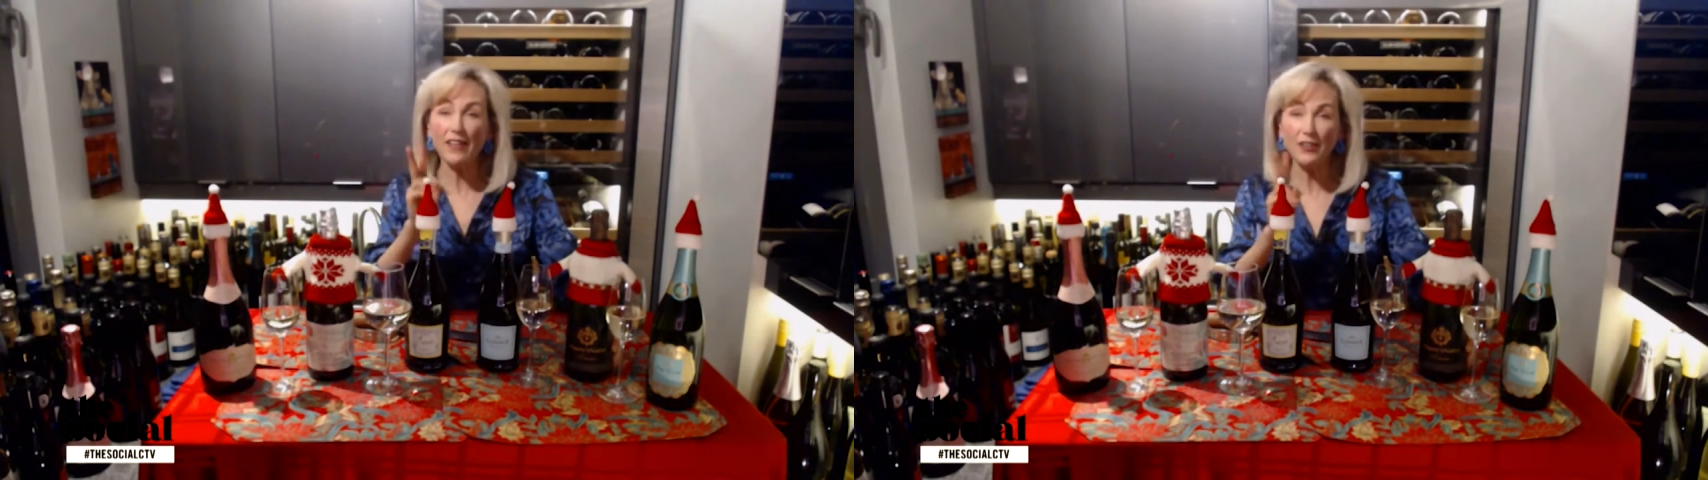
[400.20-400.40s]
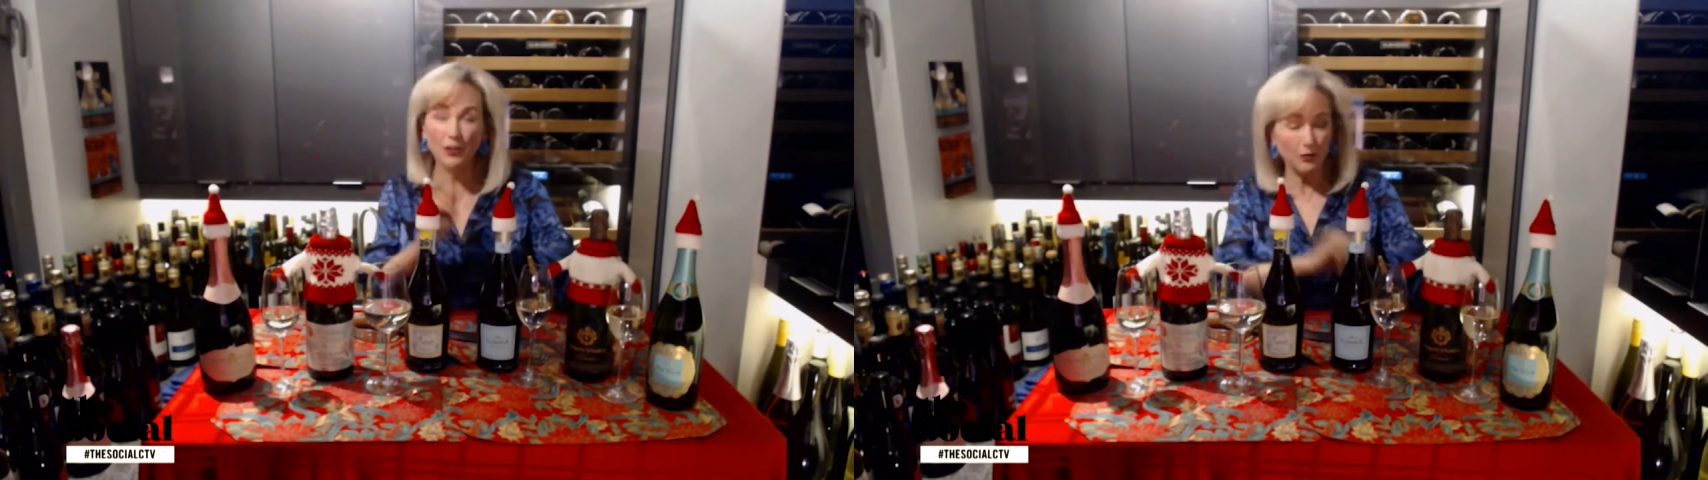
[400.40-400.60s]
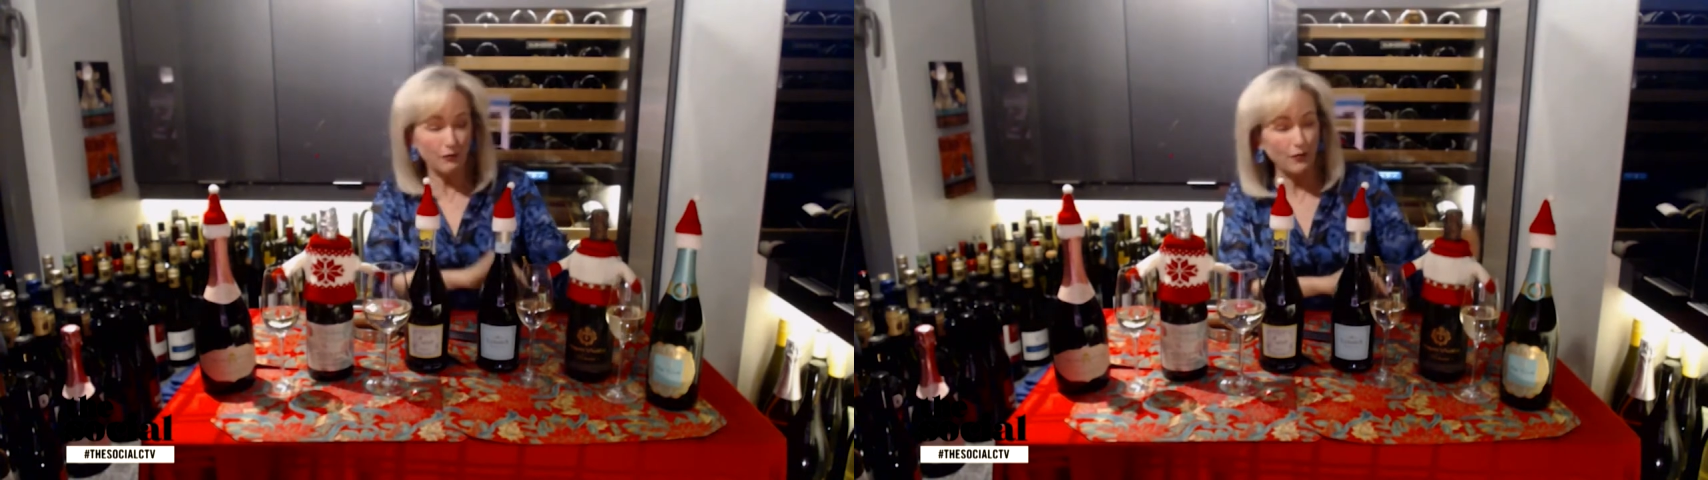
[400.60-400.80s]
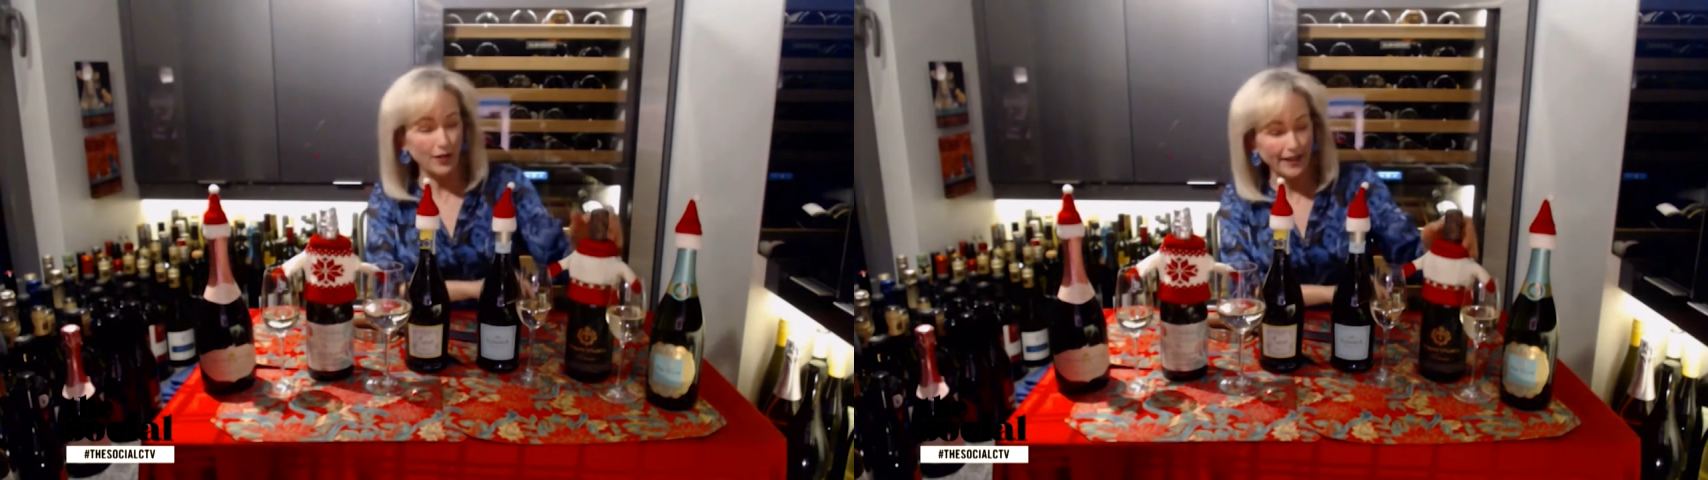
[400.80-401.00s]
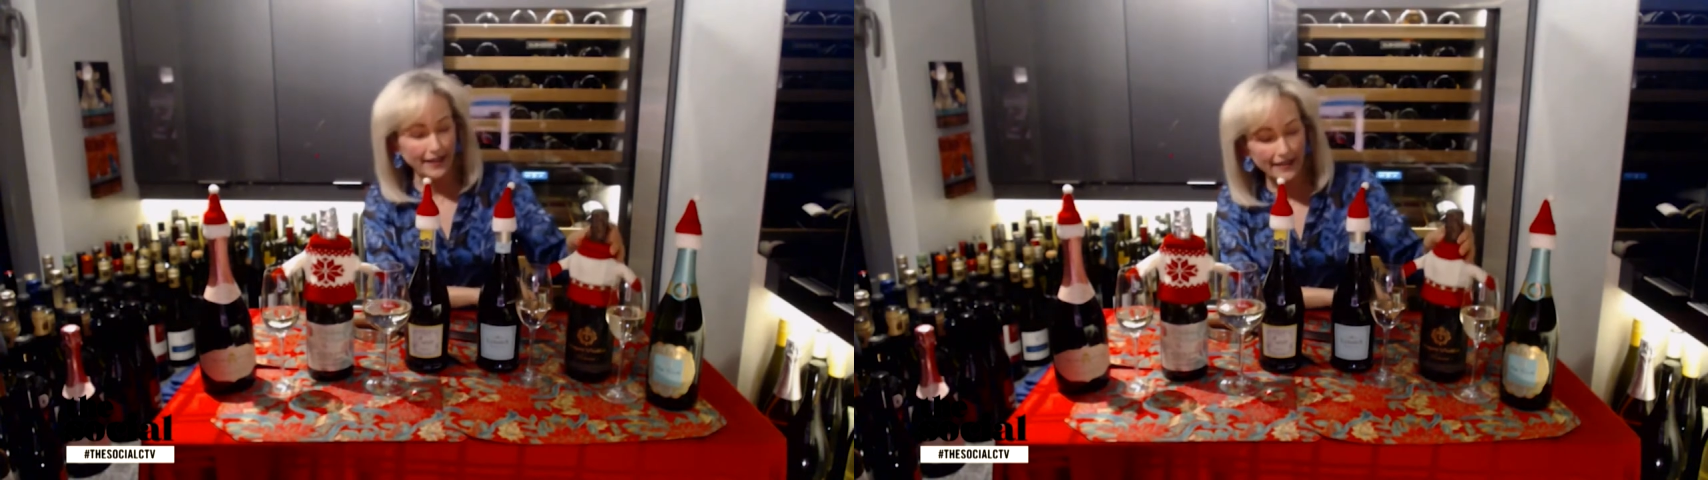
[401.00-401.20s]
got two
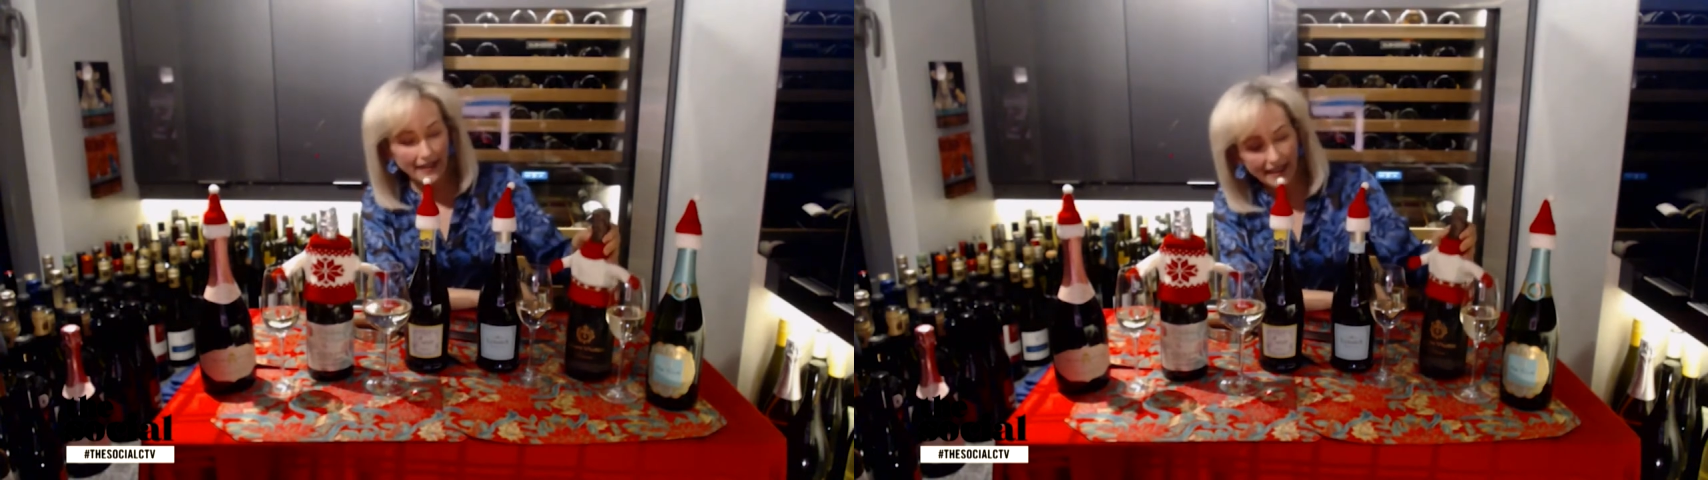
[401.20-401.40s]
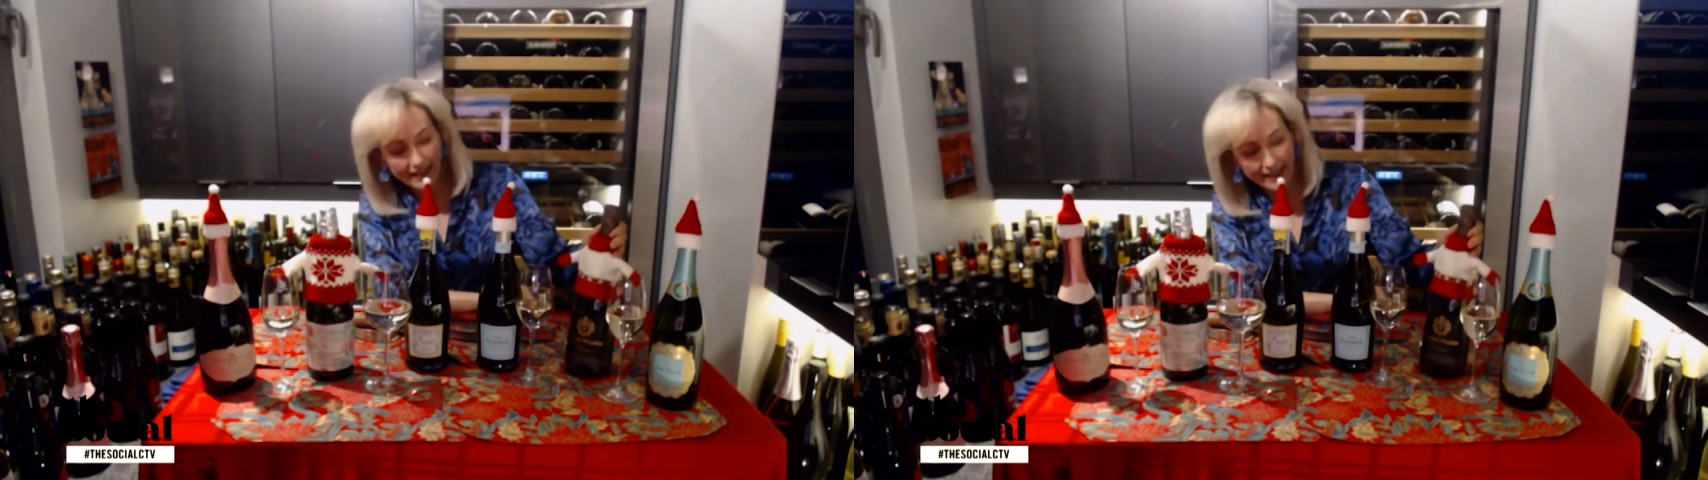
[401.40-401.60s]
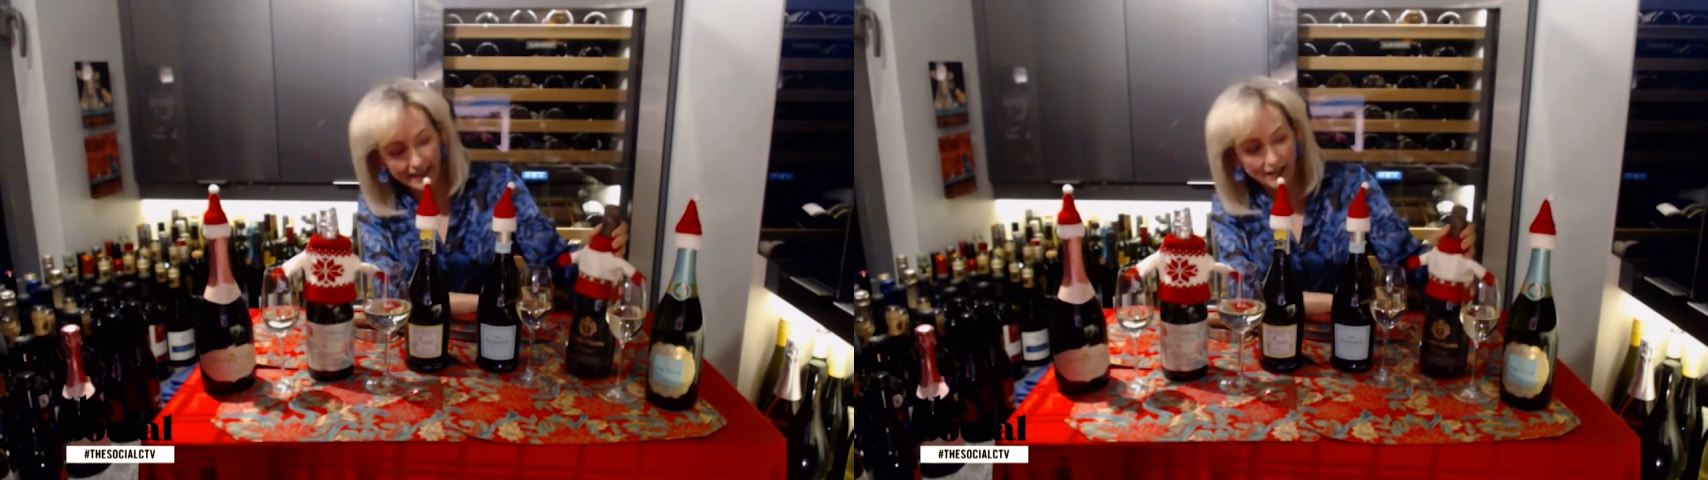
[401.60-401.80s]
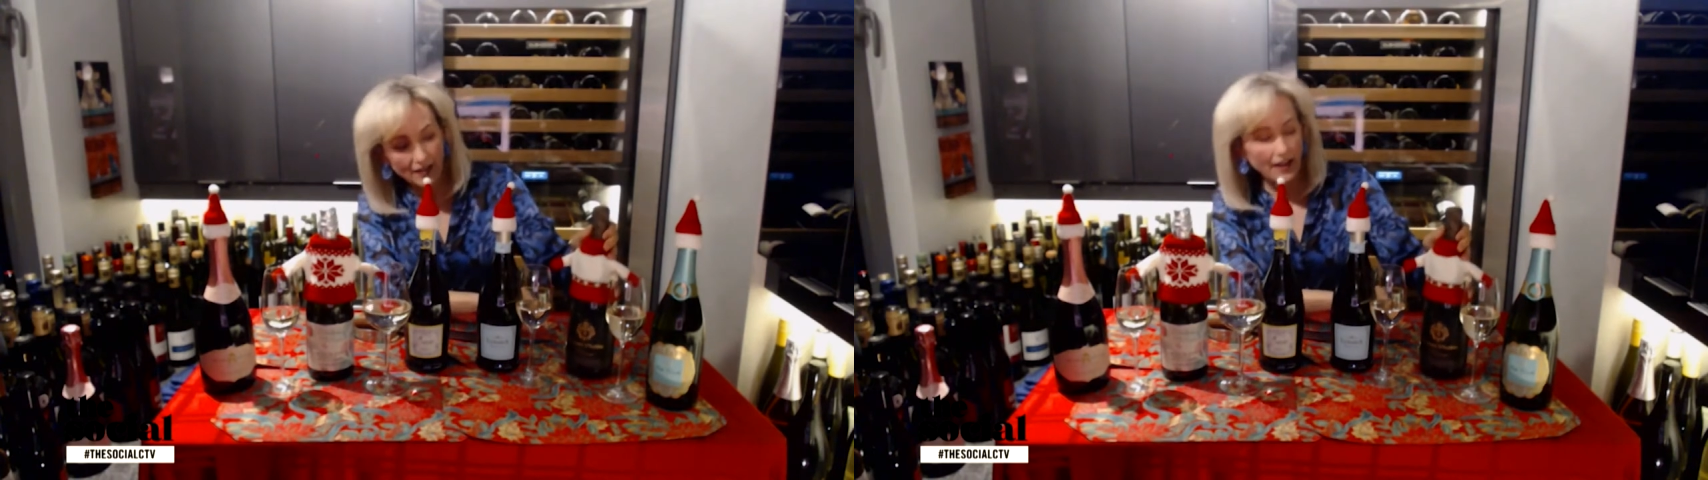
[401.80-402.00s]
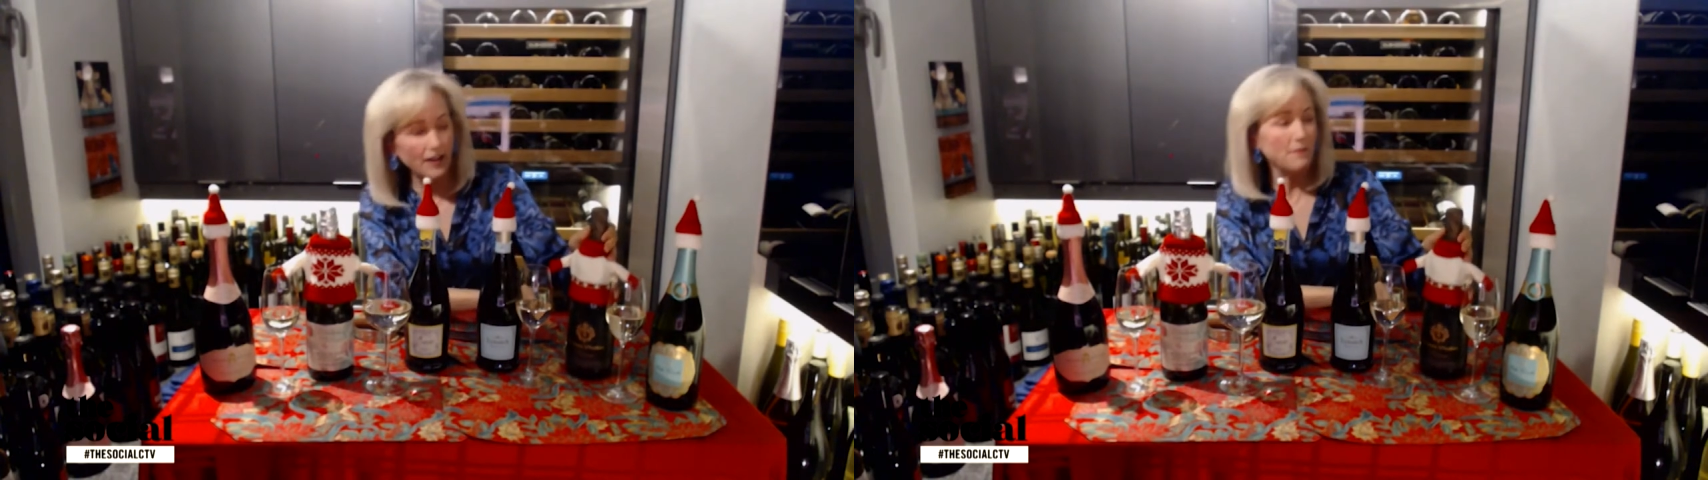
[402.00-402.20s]
for you here.
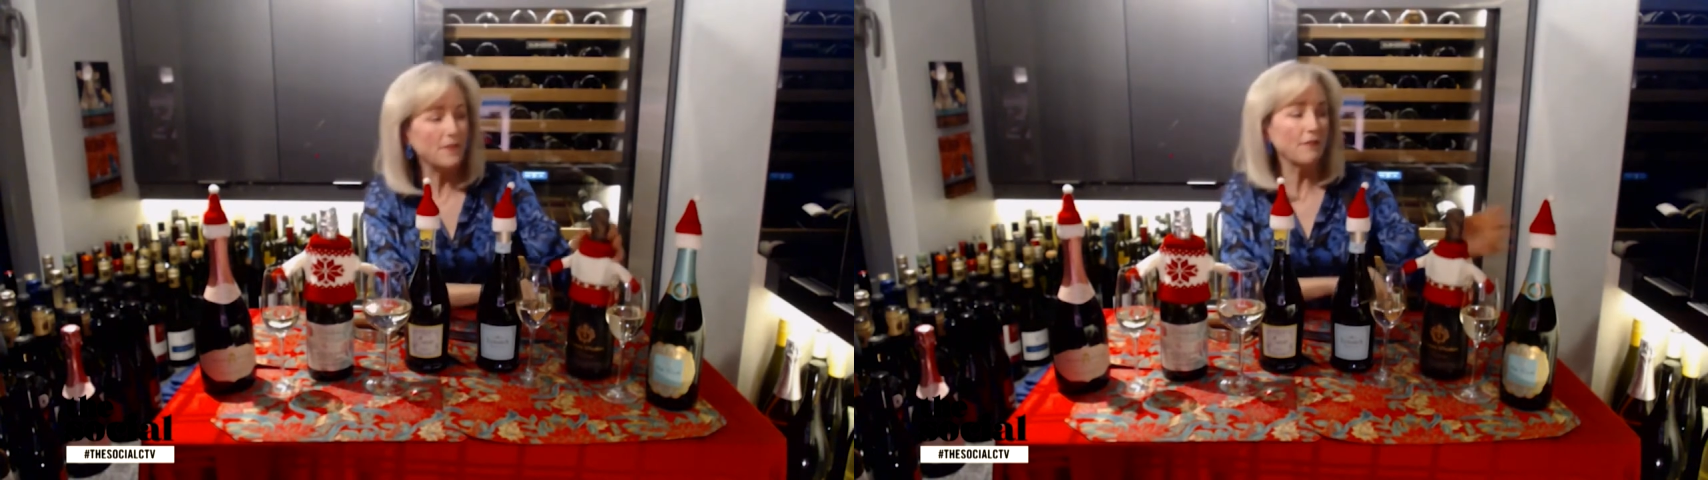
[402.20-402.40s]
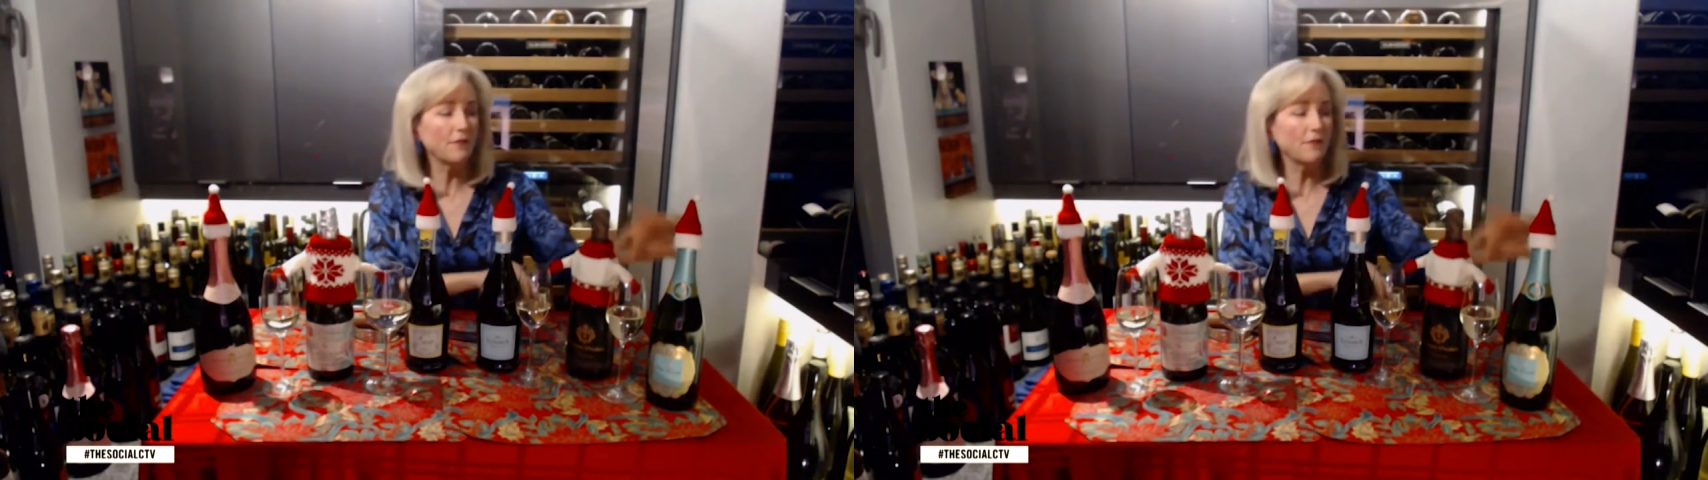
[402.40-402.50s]
The